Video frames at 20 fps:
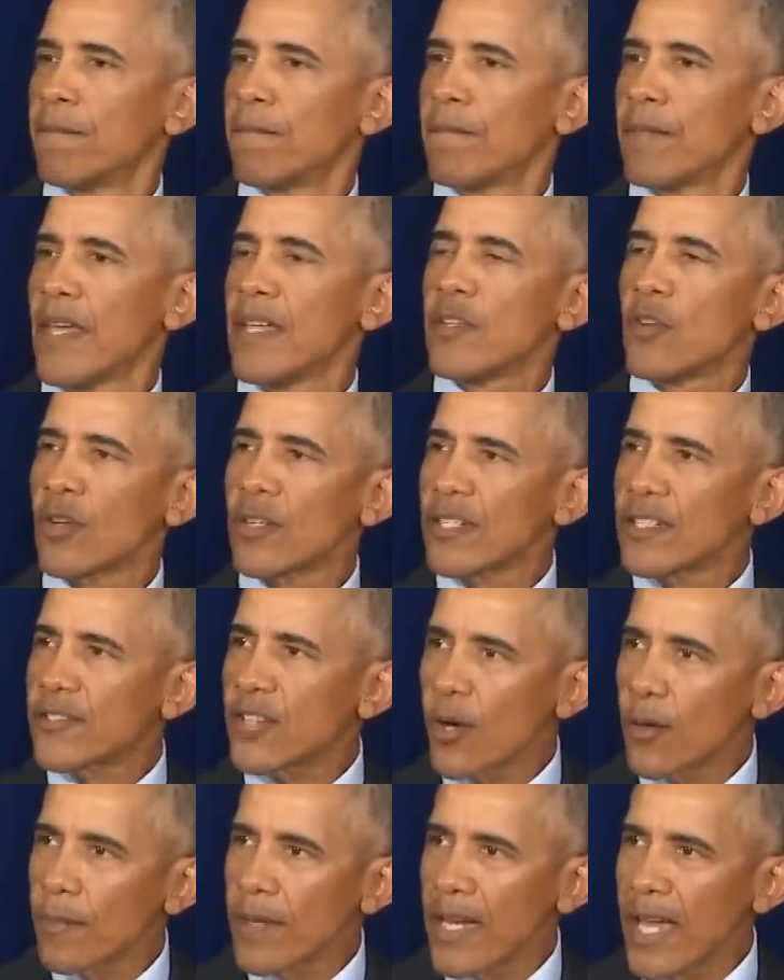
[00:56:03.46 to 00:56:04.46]
and your
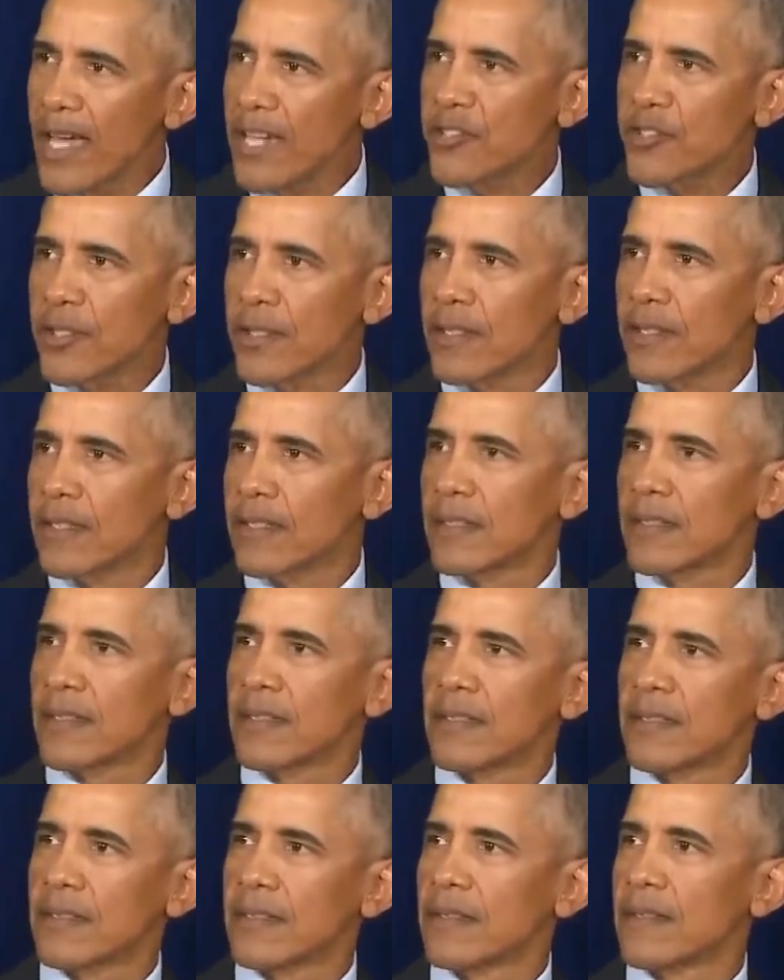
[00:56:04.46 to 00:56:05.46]
determination,
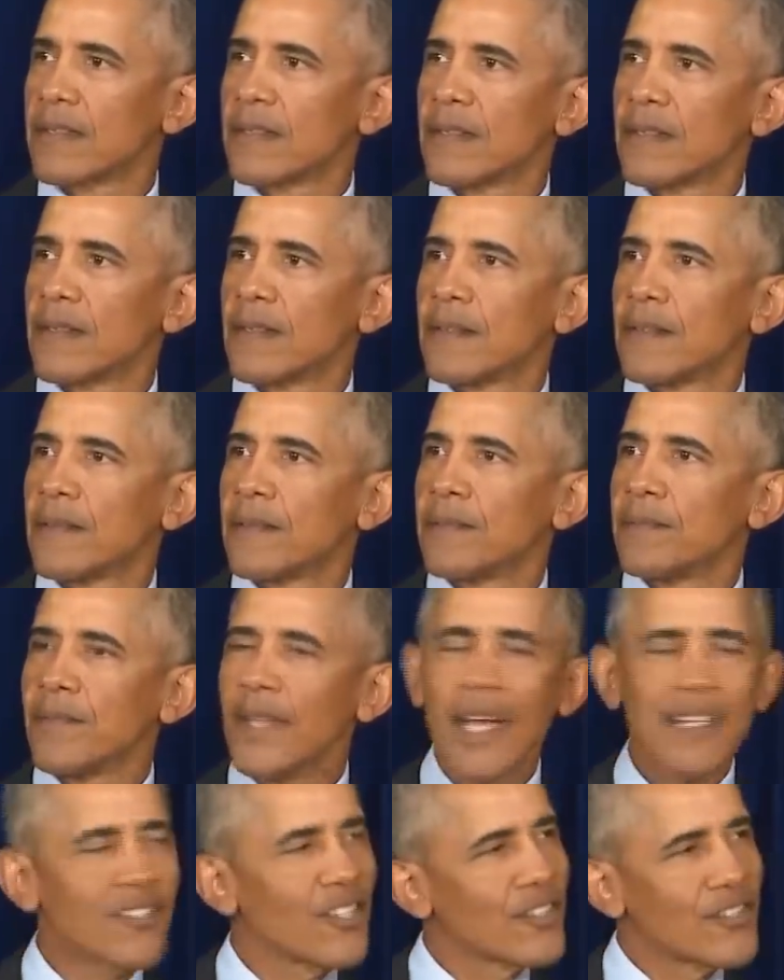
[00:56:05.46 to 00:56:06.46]

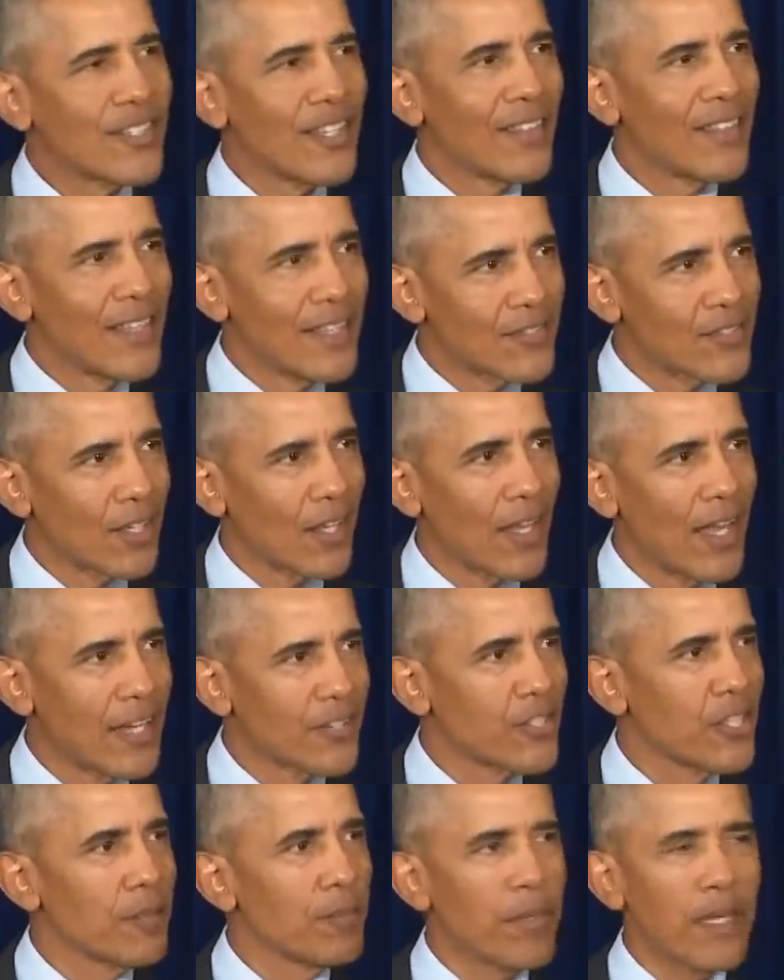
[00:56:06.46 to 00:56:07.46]
not just in this
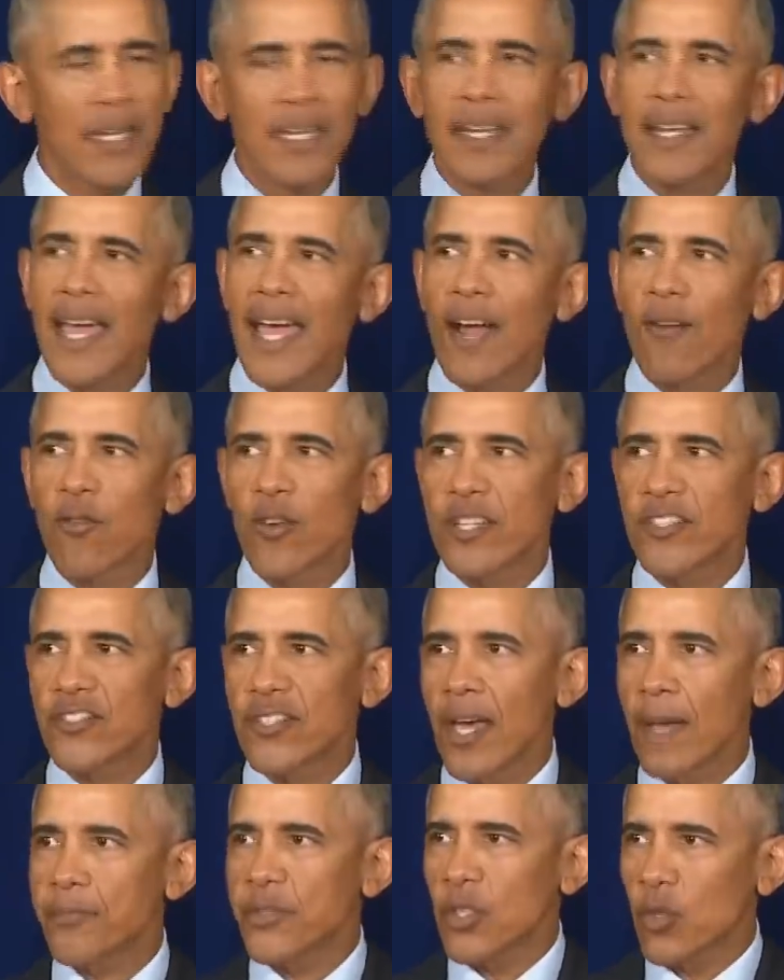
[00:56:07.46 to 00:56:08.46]
election, but in every
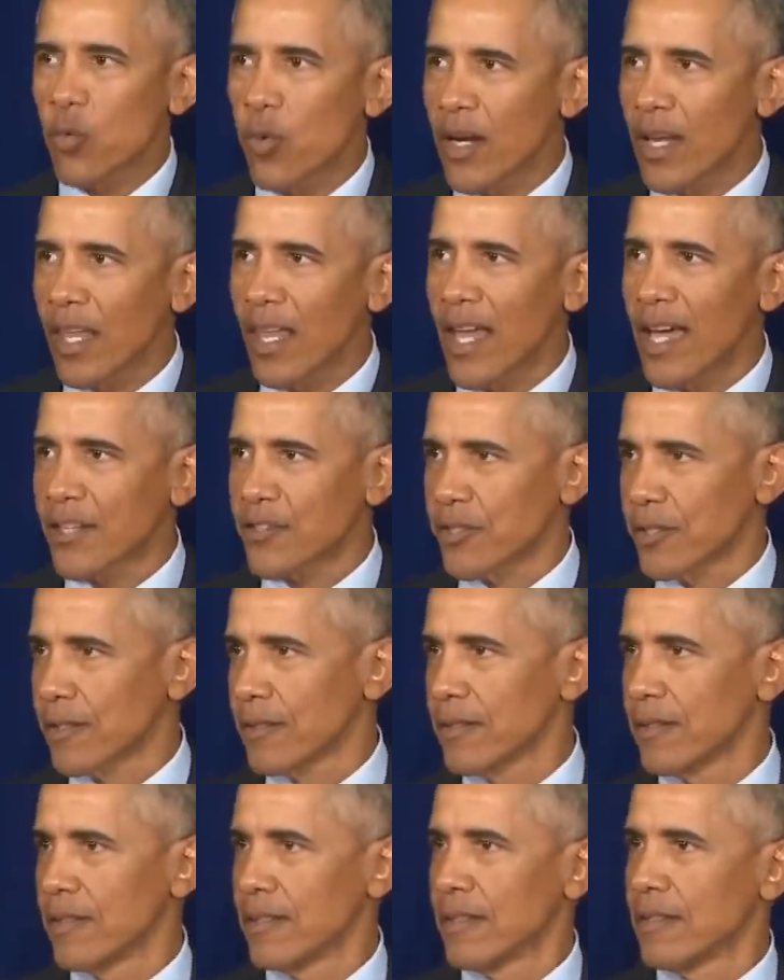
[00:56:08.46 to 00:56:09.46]
subsequent election
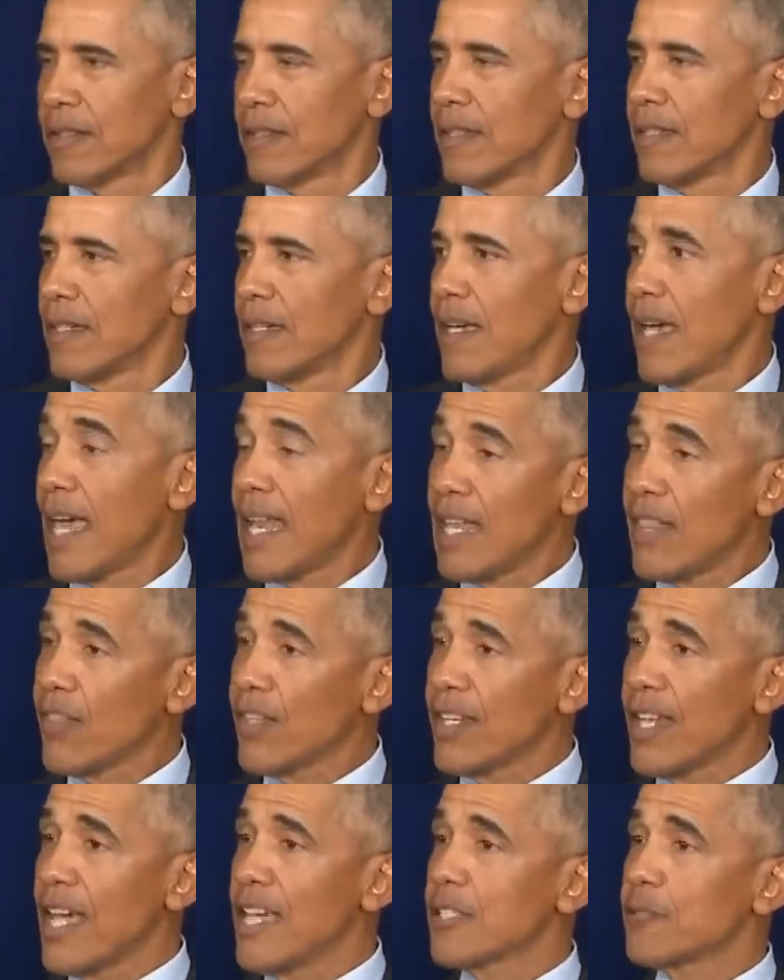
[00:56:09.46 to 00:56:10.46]
and in the
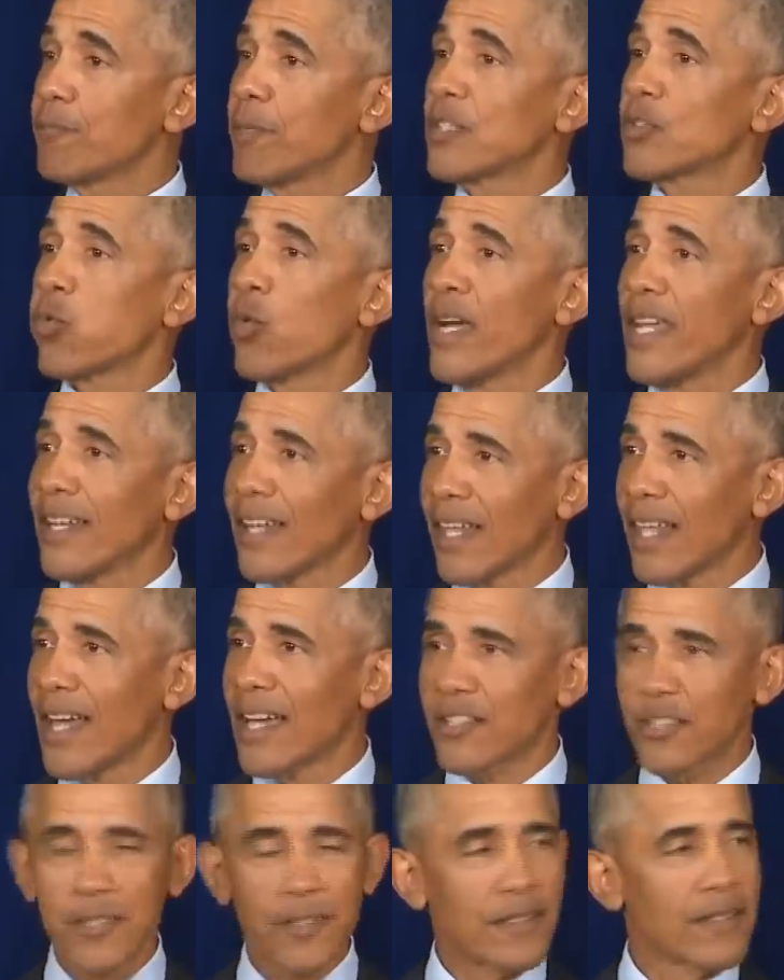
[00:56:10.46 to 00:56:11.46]
days between
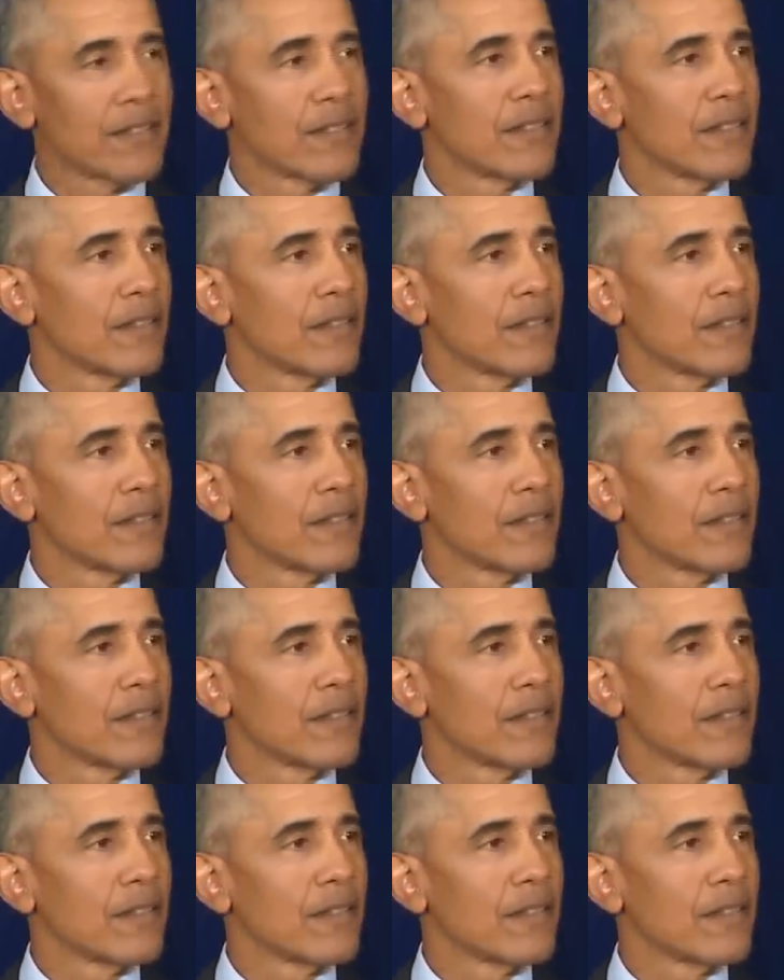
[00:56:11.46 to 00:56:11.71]
elections.